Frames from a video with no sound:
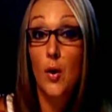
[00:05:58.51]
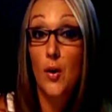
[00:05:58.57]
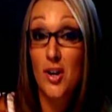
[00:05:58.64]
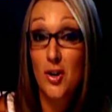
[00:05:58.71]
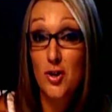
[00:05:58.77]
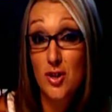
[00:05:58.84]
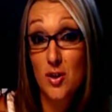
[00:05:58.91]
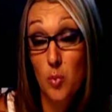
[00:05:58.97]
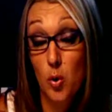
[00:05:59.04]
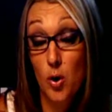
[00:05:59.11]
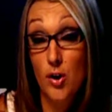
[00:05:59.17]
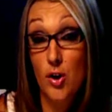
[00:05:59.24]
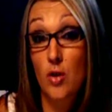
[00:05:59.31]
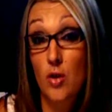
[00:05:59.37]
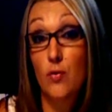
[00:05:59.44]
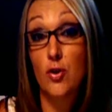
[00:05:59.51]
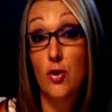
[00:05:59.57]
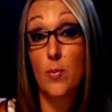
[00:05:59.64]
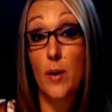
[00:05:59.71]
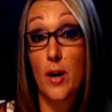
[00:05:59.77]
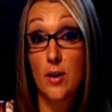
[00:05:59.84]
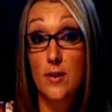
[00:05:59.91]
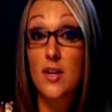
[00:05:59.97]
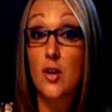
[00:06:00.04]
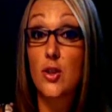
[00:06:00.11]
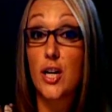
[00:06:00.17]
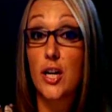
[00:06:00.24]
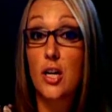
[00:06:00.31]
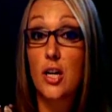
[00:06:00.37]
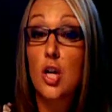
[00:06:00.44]
And here's an important note for you parents out
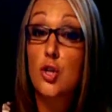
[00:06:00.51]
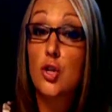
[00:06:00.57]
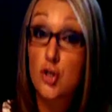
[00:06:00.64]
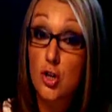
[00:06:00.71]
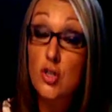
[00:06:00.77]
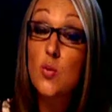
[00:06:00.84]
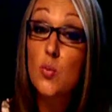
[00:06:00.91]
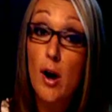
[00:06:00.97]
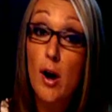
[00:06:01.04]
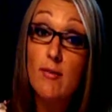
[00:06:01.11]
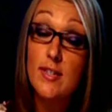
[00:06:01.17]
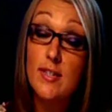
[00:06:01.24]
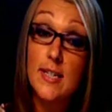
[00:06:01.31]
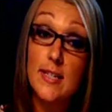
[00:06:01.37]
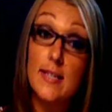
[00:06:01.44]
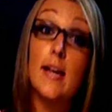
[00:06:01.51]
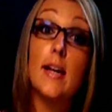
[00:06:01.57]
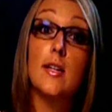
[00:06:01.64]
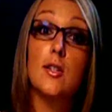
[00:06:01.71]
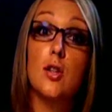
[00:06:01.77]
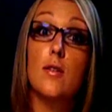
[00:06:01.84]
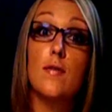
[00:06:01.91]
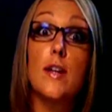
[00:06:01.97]
there. There's also privacy settings on